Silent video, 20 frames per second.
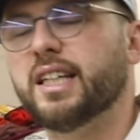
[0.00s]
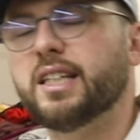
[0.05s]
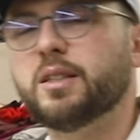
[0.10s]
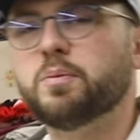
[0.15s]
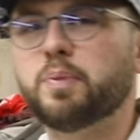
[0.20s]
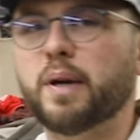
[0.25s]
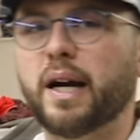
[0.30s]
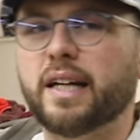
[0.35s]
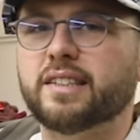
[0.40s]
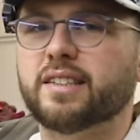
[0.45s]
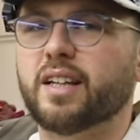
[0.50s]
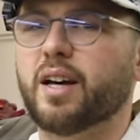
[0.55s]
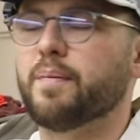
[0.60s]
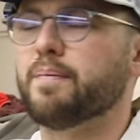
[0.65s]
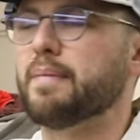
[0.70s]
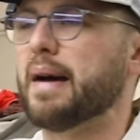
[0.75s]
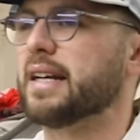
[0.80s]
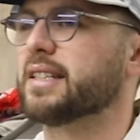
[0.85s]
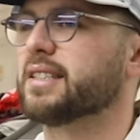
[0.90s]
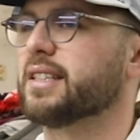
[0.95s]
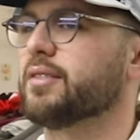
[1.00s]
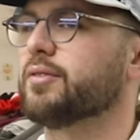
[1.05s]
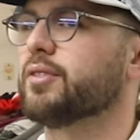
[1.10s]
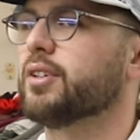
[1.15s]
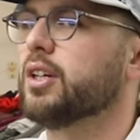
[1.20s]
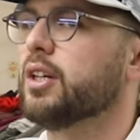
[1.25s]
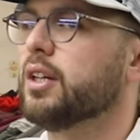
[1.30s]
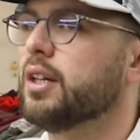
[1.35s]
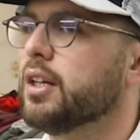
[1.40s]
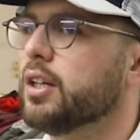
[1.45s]
these brands that are massive,
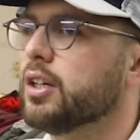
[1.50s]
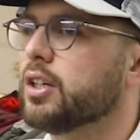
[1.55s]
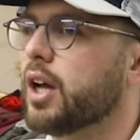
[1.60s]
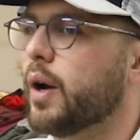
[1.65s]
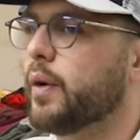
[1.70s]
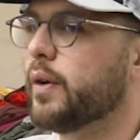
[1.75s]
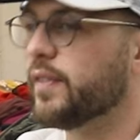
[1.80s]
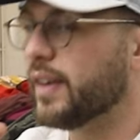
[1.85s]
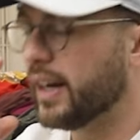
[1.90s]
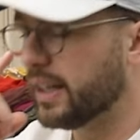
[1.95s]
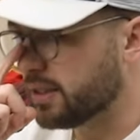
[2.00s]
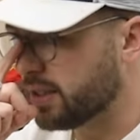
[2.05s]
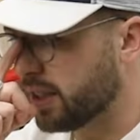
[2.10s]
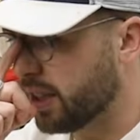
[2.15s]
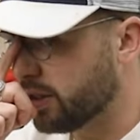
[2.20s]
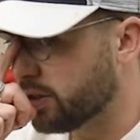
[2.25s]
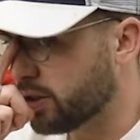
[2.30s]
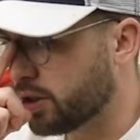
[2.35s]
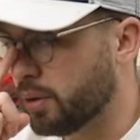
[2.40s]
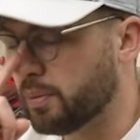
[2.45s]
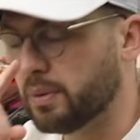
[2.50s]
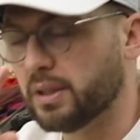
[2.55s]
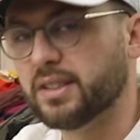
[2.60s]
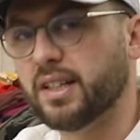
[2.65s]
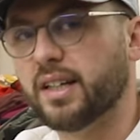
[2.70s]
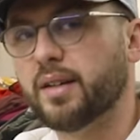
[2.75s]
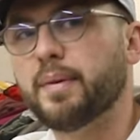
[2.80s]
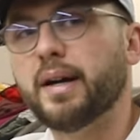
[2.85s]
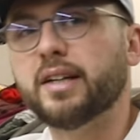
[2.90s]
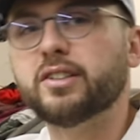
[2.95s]
going around to loads of companies,
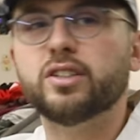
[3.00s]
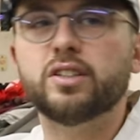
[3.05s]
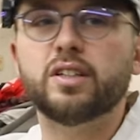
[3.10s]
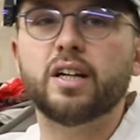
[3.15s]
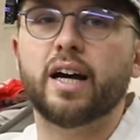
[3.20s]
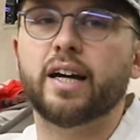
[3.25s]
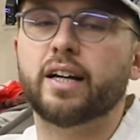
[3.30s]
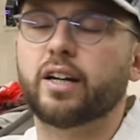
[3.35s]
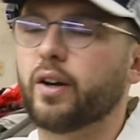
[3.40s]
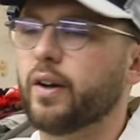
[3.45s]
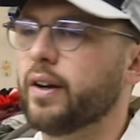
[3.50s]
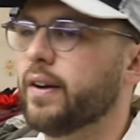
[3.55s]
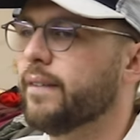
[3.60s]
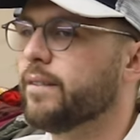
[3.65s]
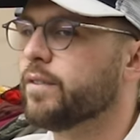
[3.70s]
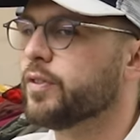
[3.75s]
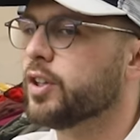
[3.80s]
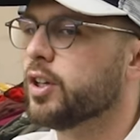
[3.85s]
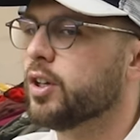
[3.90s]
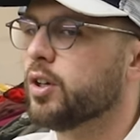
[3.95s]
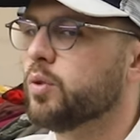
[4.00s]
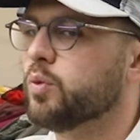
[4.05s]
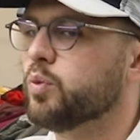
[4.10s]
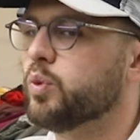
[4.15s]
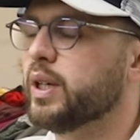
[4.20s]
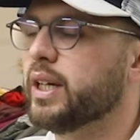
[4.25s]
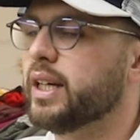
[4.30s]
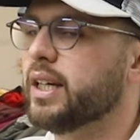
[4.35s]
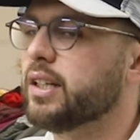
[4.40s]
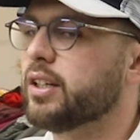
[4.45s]
like imagine Nike going,
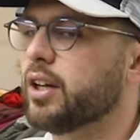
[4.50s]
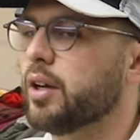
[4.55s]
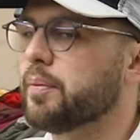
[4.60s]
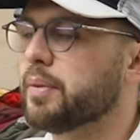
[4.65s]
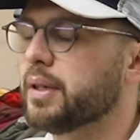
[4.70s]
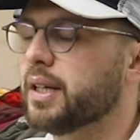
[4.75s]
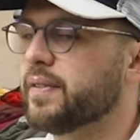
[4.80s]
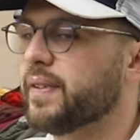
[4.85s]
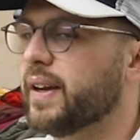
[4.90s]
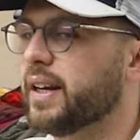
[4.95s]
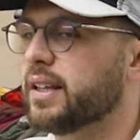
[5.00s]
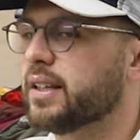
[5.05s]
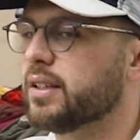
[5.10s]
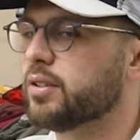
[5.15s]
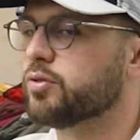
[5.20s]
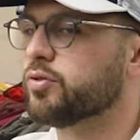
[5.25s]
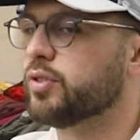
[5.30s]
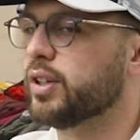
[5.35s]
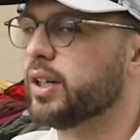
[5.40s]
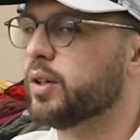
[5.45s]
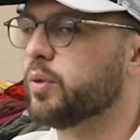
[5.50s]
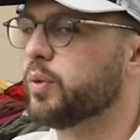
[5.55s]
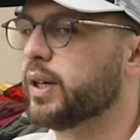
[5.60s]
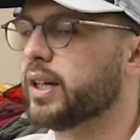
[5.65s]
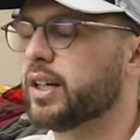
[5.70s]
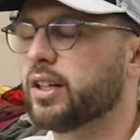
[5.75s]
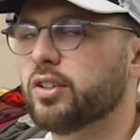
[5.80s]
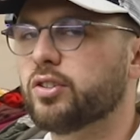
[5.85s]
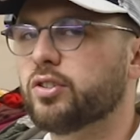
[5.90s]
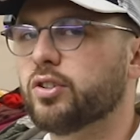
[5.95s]
we don't believe anything's real,
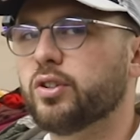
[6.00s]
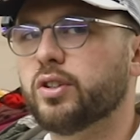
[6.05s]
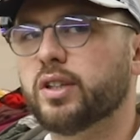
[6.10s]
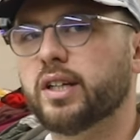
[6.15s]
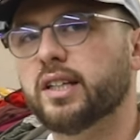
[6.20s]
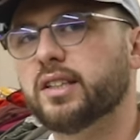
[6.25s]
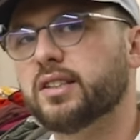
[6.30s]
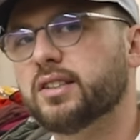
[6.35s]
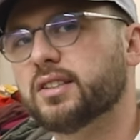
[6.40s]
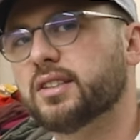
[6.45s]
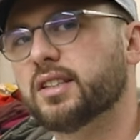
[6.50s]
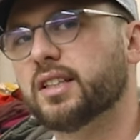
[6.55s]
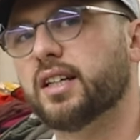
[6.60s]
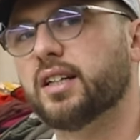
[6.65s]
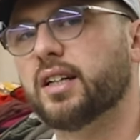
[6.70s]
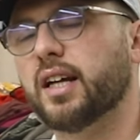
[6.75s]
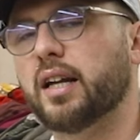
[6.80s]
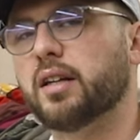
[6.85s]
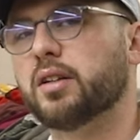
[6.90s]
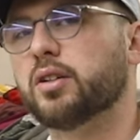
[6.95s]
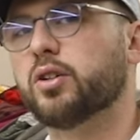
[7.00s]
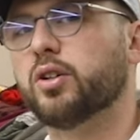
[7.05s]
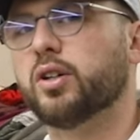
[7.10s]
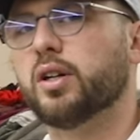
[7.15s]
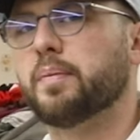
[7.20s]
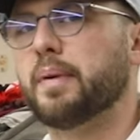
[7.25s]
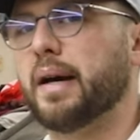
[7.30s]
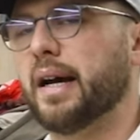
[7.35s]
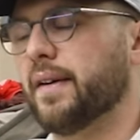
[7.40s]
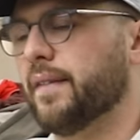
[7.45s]
we're going to do this and call
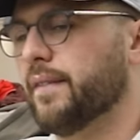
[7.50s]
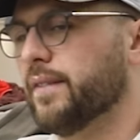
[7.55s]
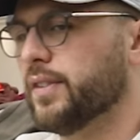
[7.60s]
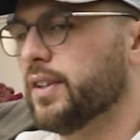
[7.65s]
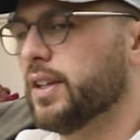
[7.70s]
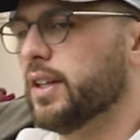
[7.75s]
it back.